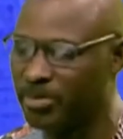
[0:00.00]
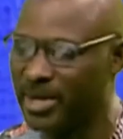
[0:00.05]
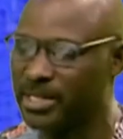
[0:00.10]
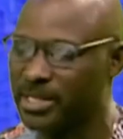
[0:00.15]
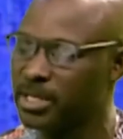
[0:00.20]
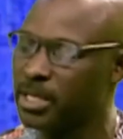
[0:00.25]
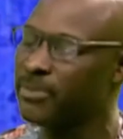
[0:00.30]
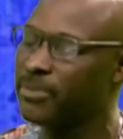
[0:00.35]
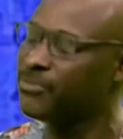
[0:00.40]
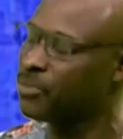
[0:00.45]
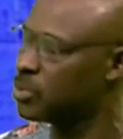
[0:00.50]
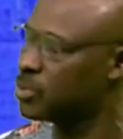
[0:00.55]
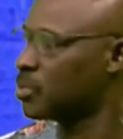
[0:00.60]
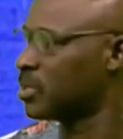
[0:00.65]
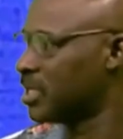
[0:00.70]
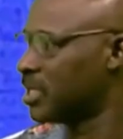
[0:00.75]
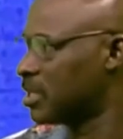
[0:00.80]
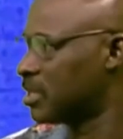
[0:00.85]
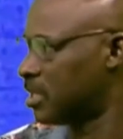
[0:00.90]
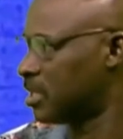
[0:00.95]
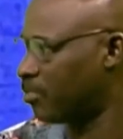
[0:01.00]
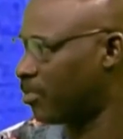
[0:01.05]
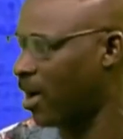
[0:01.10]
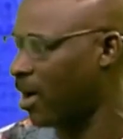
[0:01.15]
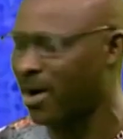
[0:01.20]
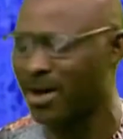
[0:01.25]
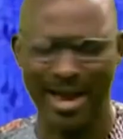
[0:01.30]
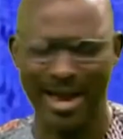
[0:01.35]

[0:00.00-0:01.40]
But if those within the power,